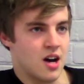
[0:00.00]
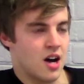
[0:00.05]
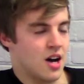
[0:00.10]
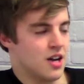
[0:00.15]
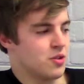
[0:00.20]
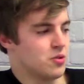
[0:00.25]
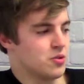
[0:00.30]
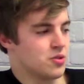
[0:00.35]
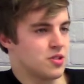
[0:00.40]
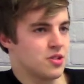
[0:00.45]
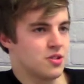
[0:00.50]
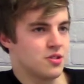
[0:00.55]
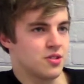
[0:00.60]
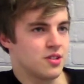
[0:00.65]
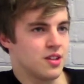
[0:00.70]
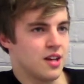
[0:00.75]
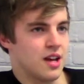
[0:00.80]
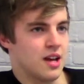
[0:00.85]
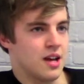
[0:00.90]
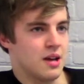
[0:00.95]
I also
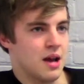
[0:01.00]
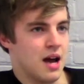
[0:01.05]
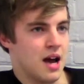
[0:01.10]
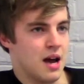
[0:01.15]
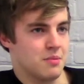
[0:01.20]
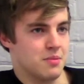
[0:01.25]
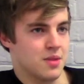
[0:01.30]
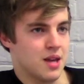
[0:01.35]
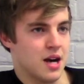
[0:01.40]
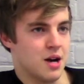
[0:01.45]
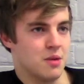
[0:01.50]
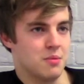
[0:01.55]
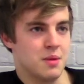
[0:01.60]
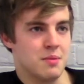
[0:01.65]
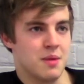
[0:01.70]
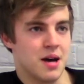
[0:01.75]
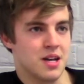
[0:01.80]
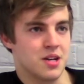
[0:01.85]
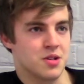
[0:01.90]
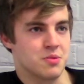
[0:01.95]
used the app that helped
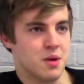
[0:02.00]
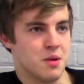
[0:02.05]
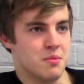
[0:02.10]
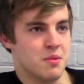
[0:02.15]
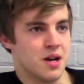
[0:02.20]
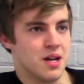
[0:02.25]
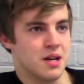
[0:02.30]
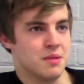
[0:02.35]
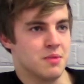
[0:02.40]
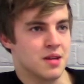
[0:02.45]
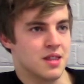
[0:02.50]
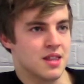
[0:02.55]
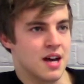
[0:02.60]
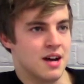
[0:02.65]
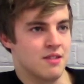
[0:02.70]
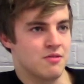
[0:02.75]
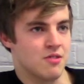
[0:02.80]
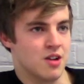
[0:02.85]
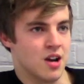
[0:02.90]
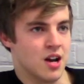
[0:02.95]
me manage my money, but
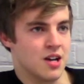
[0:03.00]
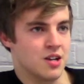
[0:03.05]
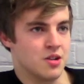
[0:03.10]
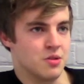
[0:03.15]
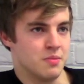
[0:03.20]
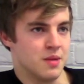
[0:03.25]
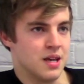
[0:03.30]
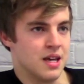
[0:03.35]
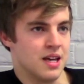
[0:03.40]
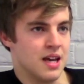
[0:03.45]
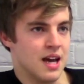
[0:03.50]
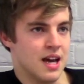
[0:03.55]
that relied on me